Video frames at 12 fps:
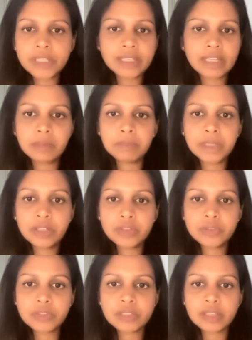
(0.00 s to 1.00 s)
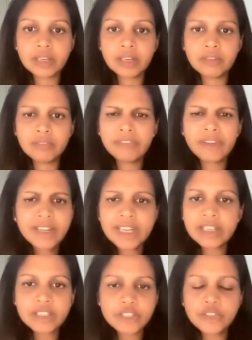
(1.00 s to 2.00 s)
and can be used uh,
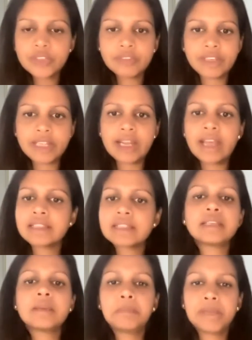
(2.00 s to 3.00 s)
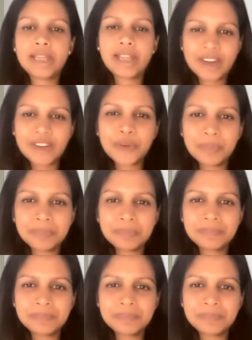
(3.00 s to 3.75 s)
very intuitively and simply at home.